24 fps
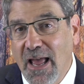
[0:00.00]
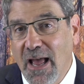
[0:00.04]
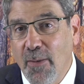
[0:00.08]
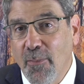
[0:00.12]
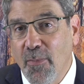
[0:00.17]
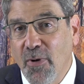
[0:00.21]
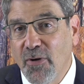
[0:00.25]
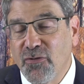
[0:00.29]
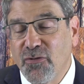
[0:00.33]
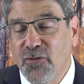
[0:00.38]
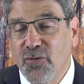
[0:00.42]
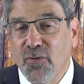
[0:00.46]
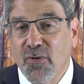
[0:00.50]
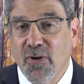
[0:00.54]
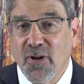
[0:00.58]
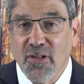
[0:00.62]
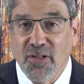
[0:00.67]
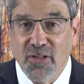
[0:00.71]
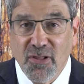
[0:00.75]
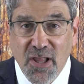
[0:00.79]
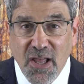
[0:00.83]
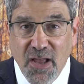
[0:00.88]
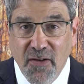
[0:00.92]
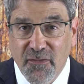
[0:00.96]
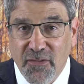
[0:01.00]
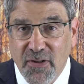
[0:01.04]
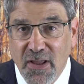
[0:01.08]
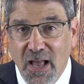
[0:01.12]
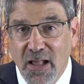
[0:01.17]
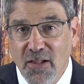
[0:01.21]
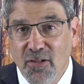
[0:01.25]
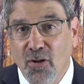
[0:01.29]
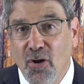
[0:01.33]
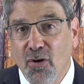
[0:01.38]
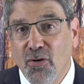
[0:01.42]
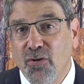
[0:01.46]
how much you can lift,
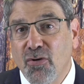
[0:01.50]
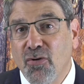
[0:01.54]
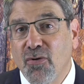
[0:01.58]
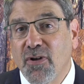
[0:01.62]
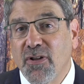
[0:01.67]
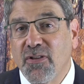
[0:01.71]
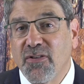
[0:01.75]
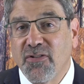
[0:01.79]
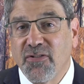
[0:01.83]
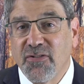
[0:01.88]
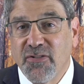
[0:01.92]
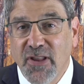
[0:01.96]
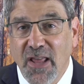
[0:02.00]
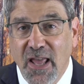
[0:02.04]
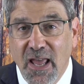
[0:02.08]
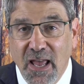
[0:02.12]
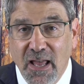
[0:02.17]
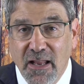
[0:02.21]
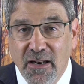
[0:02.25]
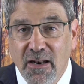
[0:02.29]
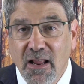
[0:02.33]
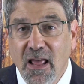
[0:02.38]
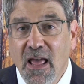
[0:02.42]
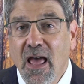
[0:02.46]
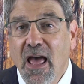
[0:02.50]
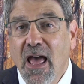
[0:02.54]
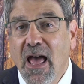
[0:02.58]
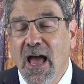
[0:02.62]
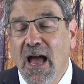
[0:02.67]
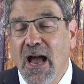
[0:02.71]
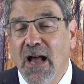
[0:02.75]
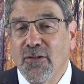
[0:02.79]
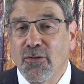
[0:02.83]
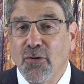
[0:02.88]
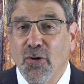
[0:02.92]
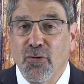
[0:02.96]
how long you can stand,
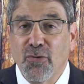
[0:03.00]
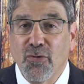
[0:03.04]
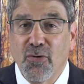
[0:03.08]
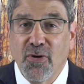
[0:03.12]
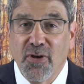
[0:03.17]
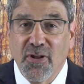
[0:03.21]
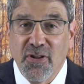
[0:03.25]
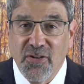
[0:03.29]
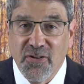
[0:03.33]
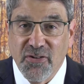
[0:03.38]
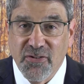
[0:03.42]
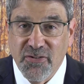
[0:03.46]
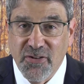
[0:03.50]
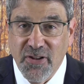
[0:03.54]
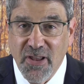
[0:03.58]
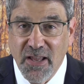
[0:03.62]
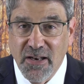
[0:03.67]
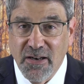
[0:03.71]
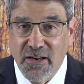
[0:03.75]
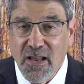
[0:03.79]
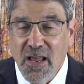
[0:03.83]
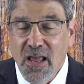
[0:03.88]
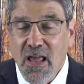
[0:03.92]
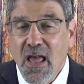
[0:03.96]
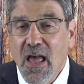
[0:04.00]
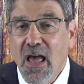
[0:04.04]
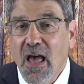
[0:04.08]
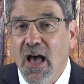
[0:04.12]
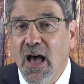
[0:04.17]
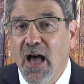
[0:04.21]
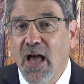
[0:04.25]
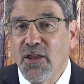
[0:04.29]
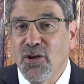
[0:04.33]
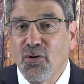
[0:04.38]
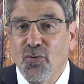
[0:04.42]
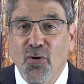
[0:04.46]
how long you can sit.
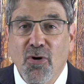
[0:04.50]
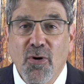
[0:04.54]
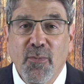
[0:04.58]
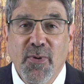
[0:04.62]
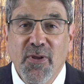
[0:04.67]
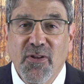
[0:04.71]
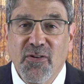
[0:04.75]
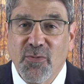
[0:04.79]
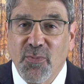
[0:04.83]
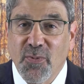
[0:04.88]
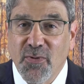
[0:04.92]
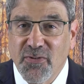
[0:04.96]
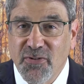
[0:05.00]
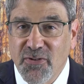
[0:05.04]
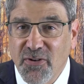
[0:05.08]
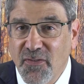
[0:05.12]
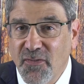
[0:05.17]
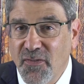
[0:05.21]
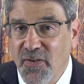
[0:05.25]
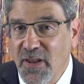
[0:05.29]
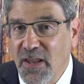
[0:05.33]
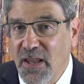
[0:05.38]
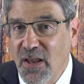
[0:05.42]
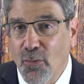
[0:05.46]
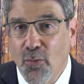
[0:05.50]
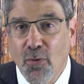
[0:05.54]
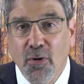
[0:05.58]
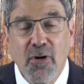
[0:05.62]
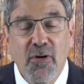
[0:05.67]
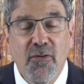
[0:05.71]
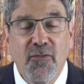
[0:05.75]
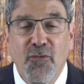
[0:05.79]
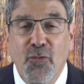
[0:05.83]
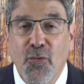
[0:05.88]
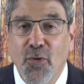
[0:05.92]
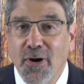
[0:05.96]
You want to be specific. You
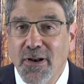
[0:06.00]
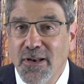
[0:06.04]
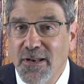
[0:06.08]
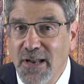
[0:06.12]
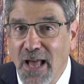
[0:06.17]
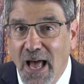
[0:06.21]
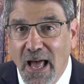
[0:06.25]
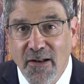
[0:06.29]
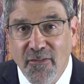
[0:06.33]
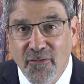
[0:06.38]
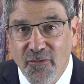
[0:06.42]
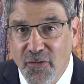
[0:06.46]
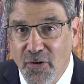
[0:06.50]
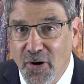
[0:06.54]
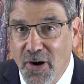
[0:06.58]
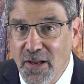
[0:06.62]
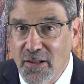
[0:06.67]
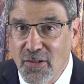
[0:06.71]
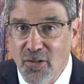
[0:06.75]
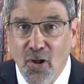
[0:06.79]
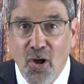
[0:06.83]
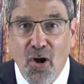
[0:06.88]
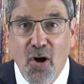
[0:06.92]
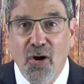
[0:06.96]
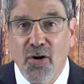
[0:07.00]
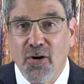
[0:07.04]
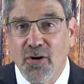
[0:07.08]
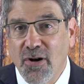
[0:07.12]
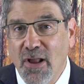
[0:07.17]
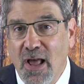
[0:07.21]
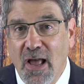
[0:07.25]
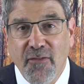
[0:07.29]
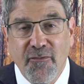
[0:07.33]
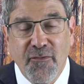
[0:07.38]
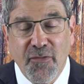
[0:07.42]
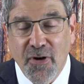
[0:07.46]
want to avoid not very long or
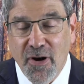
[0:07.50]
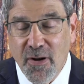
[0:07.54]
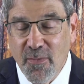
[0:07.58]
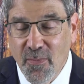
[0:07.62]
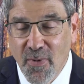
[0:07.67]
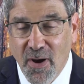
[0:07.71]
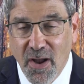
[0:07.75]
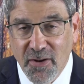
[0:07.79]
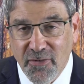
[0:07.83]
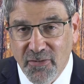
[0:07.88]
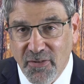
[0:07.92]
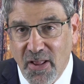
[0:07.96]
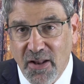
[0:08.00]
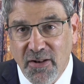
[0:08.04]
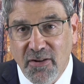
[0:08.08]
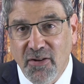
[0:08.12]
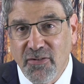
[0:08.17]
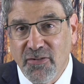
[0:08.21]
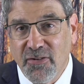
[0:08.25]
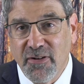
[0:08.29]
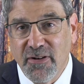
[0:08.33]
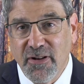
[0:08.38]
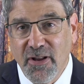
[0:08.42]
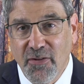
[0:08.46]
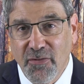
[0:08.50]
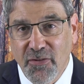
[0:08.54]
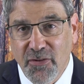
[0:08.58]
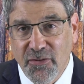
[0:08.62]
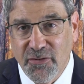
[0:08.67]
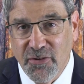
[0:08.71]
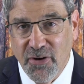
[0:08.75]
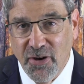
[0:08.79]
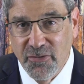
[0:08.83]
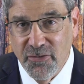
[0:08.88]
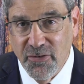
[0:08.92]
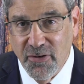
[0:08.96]
not very much. That doesn't tell the
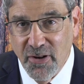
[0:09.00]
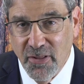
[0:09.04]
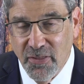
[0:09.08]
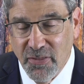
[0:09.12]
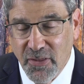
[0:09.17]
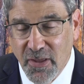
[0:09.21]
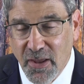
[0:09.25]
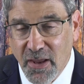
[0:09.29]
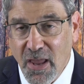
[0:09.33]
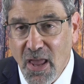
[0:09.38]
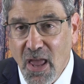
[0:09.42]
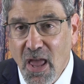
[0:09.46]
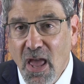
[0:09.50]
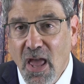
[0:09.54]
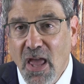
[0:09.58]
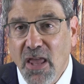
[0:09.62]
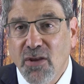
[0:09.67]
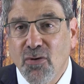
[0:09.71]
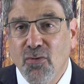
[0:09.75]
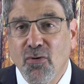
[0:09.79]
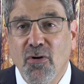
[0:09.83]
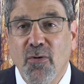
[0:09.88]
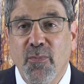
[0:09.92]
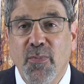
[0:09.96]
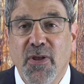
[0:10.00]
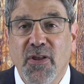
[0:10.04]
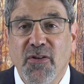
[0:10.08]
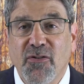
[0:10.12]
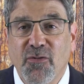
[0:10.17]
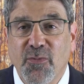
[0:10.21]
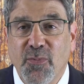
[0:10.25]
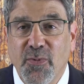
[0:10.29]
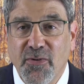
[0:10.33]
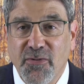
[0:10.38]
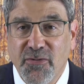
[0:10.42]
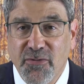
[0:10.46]
judge anything. You want to be
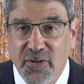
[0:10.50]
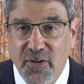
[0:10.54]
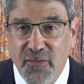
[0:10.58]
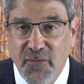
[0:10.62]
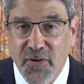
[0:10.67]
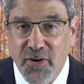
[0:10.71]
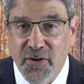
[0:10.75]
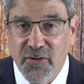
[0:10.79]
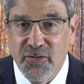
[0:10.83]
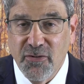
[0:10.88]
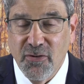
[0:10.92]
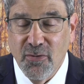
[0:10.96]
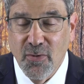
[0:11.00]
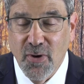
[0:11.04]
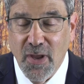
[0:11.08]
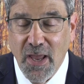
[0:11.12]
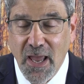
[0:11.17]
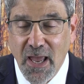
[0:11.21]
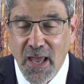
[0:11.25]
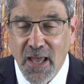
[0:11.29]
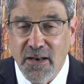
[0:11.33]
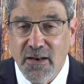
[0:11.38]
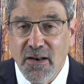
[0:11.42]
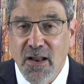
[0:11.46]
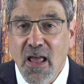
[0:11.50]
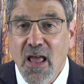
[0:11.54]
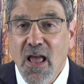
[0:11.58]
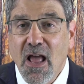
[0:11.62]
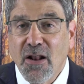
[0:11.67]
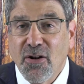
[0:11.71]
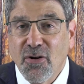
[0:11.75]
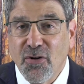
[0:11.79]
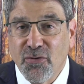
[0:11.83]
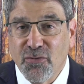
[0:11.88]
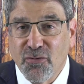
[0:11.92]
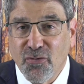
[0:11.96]
as specific as you can
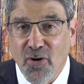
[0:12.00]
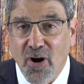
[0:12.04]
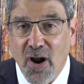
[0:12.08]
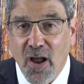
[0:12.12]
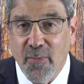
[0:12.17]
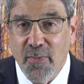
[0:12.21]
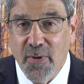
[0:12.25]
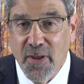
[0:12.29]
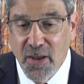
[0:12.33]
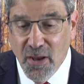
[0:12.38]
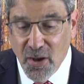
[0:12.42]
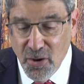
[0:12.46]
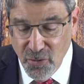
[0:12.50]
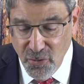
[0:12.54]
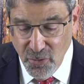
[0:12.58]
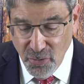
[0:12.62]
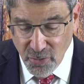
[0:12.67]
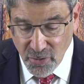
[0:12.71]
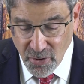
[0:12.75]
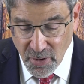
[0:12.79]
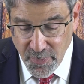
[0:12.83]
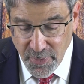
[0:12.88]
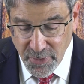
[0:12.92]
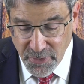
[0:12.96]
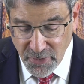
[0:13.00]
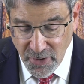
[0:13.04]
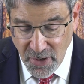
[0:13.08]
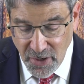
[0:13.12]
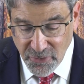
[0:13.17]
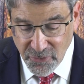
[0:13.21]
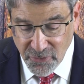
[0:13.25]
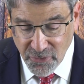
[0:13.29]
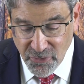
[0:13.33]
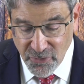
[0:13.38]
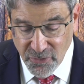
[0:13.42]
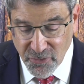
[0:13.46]
describing your
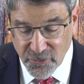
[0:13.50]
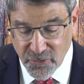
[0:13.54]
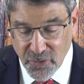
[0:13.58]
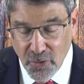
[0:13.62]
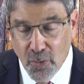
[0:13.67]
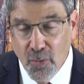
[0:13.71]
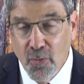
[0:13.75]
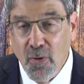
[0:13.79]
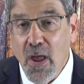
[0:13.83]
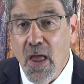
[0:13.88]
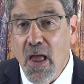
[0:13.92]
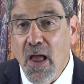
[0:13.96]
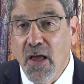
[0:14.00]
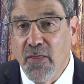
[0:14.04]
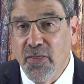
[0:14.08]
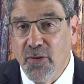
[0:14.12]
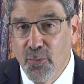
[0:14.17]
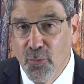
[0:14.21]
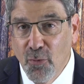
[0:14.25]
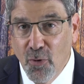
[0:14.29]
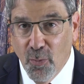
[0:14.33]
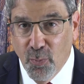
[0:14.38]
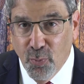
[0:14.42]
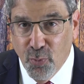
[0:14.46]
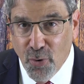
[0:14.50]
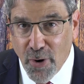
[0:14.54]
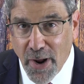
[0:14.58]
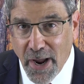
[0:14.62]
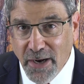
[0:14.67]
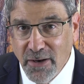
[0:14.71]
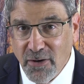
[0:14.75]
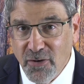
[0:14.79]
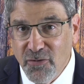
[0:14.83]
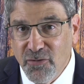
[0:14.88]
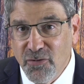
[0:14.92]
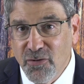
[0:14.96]
limitations. So the more
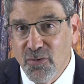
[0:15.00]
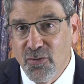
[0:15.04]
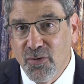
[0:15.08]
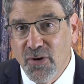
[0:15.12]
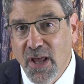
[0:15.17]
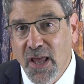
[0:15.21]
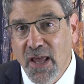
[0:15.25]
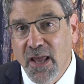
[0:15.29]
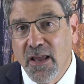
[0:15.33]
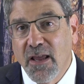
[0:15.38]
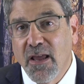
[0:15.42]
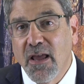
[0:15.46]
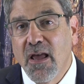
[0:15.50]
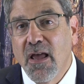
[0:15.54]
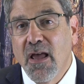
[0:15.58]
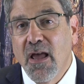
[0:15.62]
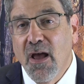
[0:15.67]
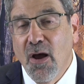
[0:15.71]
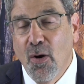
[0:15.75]
practice you take